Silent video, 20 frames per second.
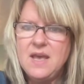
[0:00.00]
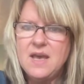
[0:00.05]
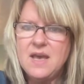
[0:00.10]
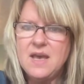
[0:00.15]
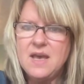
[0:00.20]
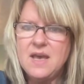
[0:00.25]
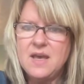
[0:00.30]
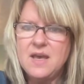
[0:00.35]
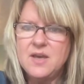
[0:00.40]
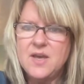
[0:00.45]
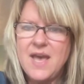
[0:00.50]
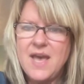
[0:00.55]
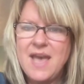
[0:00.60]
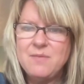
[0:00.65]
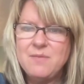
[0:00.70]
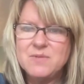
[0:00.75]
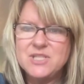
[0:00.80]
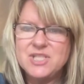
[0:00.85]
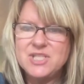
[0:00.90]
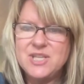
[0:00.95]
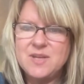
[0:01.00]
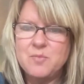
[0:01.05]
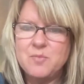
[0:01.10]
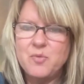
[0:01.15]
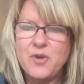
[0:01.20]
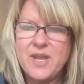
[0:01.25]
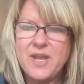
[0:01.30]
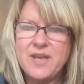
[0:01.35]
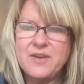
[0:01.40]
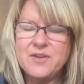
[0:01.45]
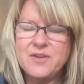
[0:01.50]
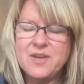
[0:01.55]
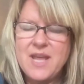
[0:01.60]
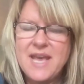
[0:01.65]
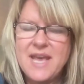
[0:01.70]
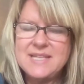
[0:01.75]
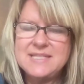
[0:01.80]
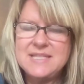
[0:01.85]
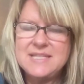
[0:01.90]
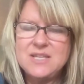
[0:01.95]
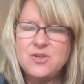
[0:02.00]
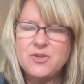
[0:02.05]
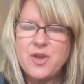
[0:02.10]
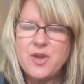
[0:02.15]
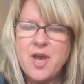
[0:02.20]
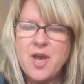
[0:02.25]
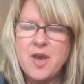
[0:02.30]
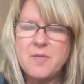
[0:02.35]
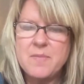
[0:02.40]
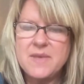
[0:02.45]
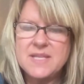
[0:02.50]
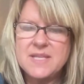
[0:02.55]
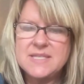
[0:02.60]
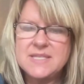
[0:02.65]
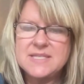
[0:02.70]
Hi, Regina Brown. I see your comment.